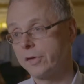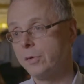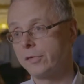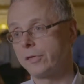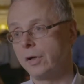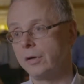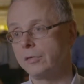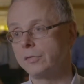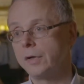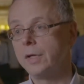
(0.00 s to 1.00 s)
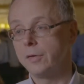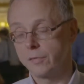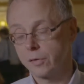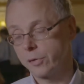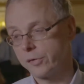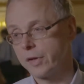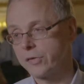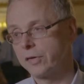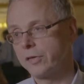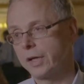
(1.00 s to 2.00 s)
use of
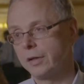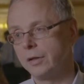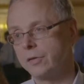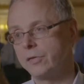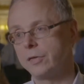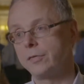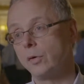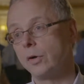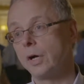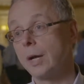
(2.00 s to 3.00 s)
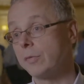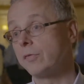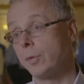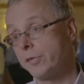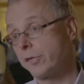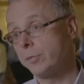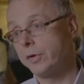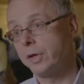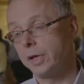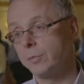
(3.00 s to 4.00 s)
virtualization technology for high-performance
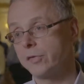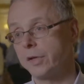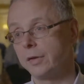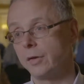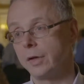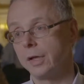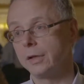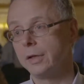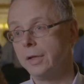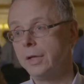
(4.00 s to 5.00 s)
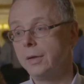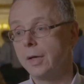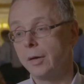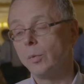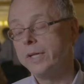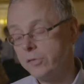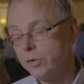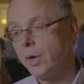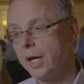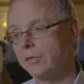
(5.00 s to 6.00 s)
computing and machine learning. We
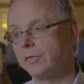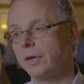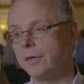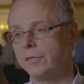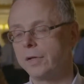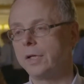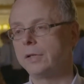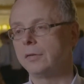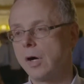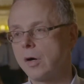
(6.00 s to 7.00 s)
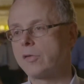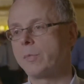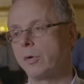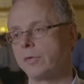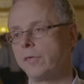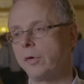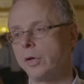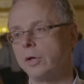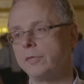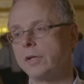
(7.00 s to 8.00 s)
do have a very large
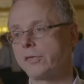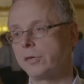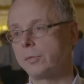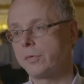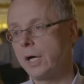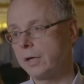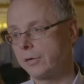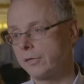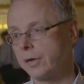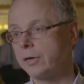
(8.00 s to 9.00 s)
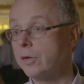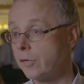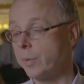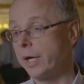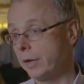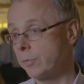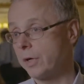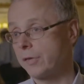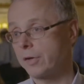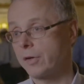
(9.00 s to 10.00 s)
portfolio of additional products that are used by
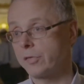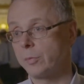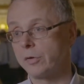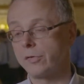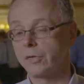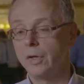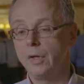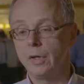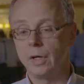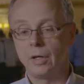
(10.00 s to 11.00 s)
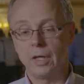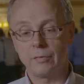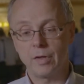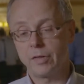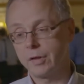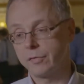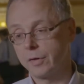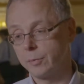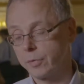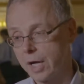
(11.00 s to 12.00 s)
enterprise customers, everything
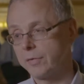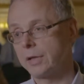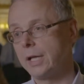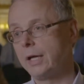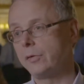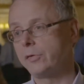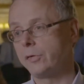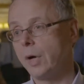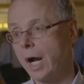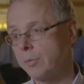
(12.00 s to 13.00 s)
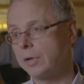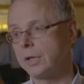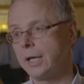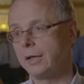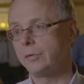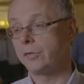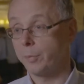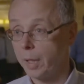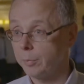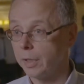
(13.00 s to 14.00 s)
from private cloud to hybrid cloud to
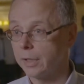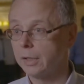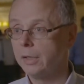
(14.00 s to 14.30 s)
public.